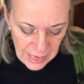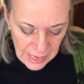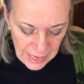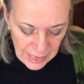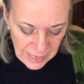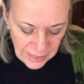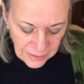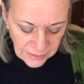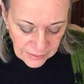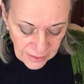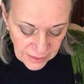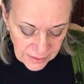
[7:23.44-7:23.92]

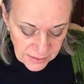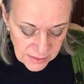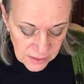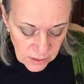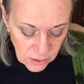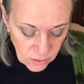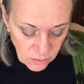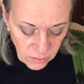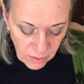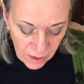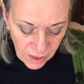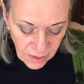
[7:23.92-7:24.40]
And that's
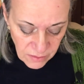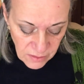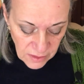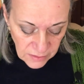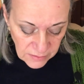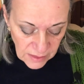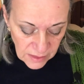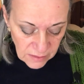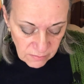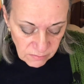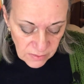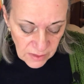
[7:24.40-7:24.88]
I think
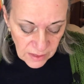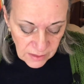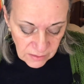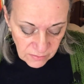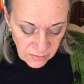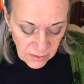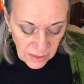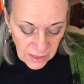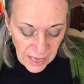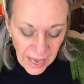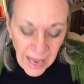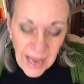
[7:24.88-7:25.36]

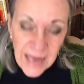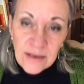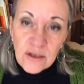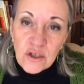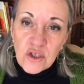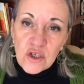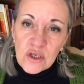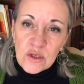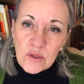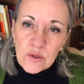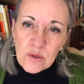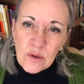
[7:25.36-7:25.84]
that
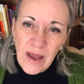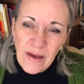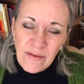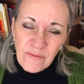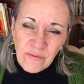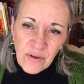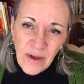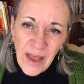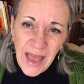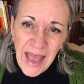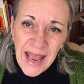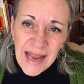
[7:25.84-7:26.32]
energy, so
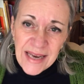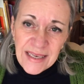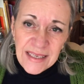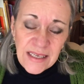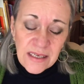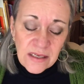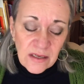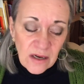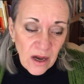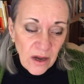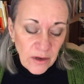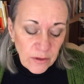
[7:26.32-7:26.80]
for any
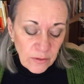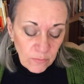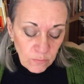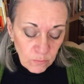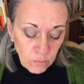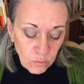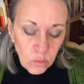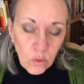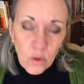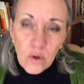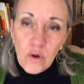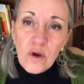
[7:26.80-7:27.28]
kind of
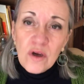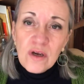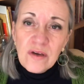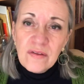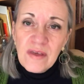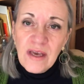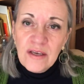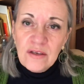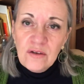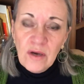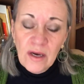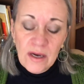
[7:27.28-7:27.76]
work
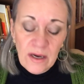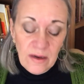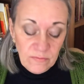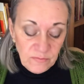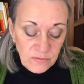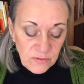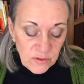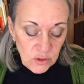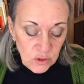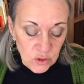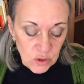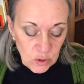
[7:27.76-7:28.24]
that you have
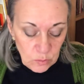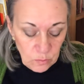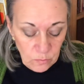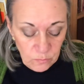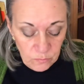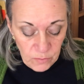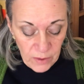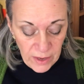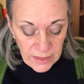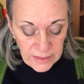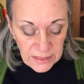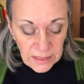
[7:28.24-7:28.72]
to do,
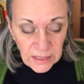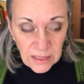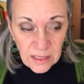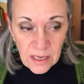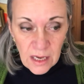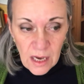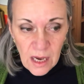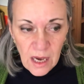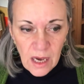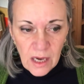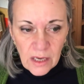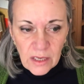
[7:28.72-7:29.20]
for any
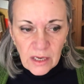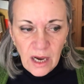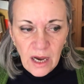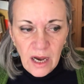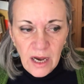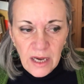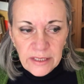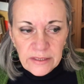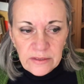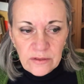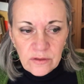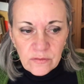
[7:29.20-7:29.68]

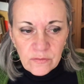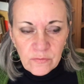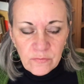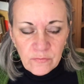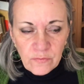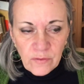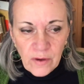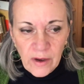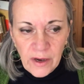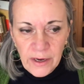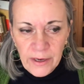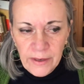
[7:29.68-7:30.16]
kind
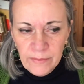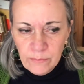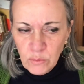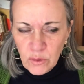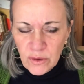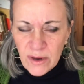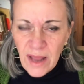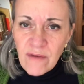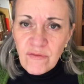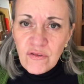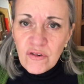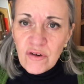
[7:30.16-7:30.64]
of
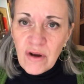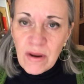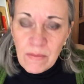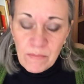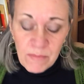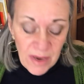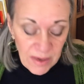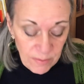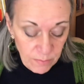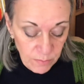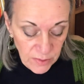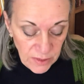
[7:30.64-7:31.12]
whatever it
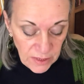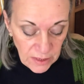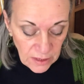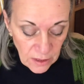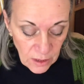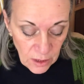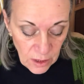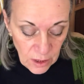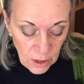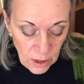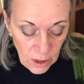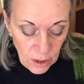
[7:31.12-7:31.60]
may be,
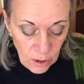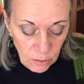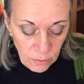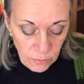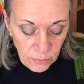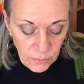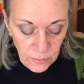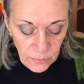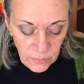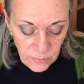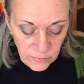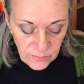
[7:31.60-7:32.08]

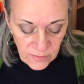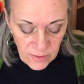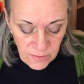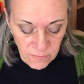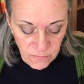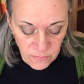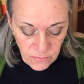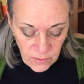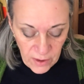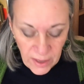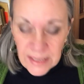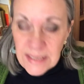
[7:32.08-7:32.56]
Thursday,
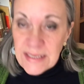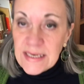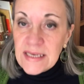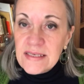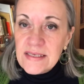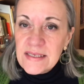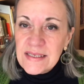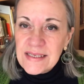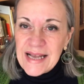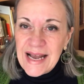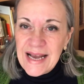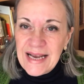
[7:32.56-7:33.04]
Friday,
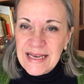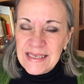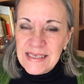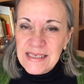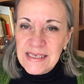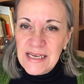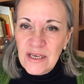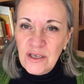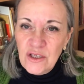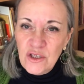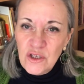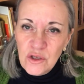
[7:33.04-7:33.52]

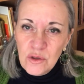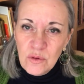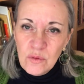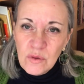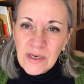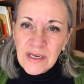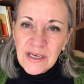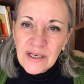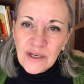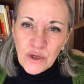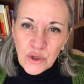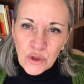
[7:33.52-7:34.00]
Saturday, you
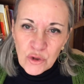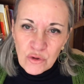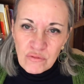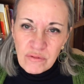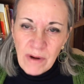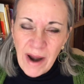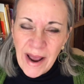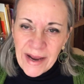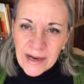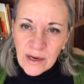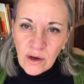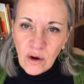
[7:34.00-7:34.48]
can
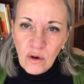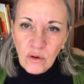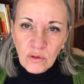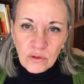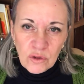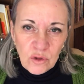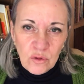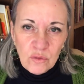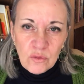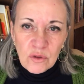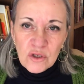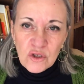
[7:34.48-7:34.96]
crack on,
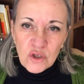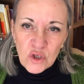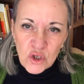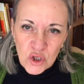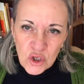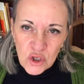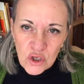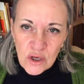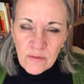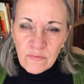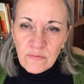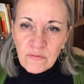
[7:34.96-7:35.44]
you can
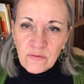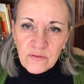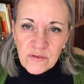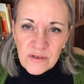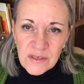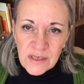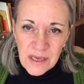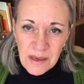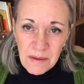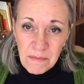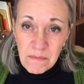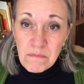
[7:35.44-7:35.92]
shift
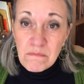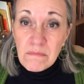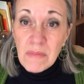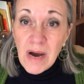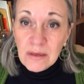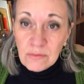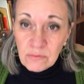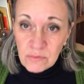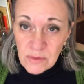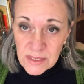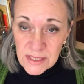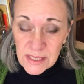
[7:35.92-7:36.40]

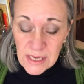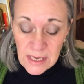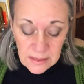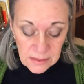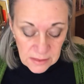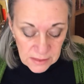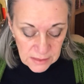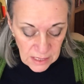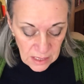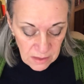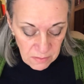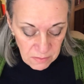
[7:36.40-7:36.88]

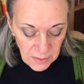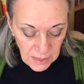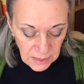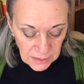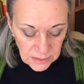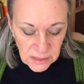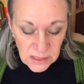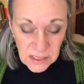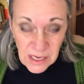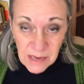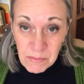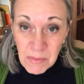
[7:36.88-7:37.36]
mountains in that
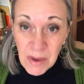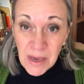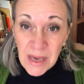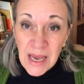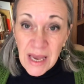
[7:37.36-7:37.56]
time